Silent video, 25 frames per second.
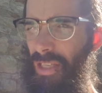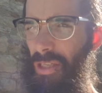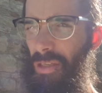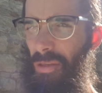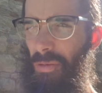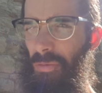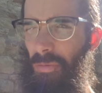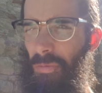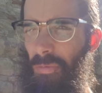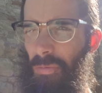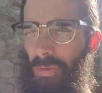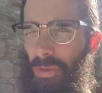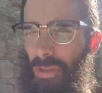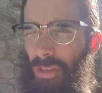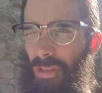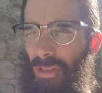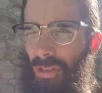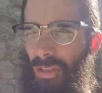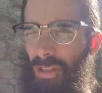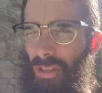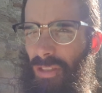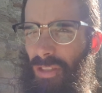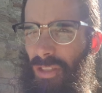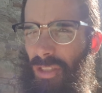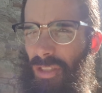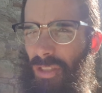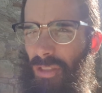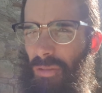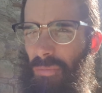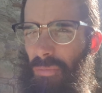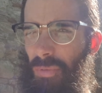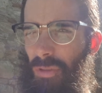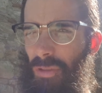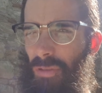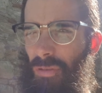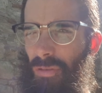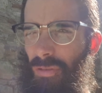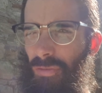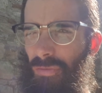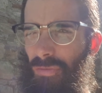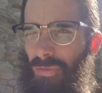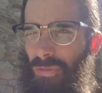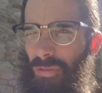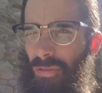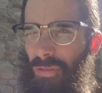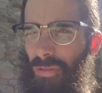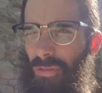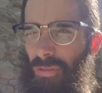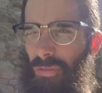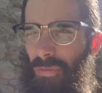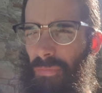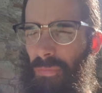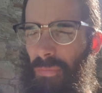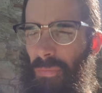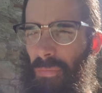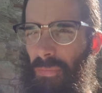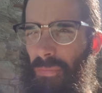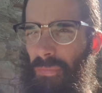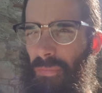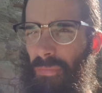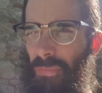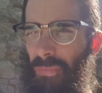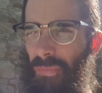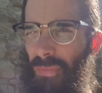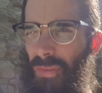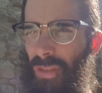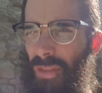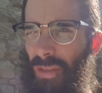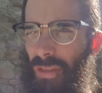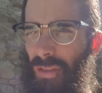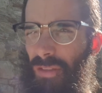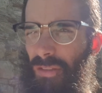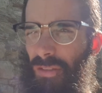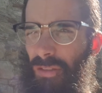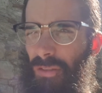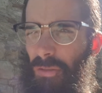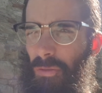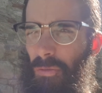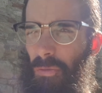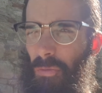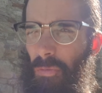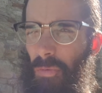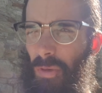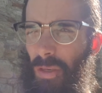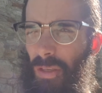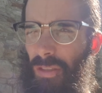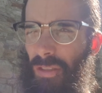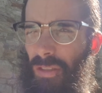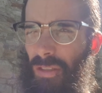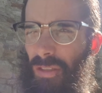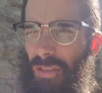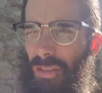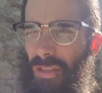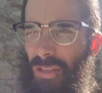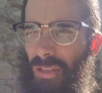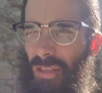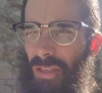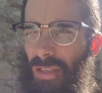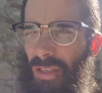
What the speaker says: It was such beautiful to run.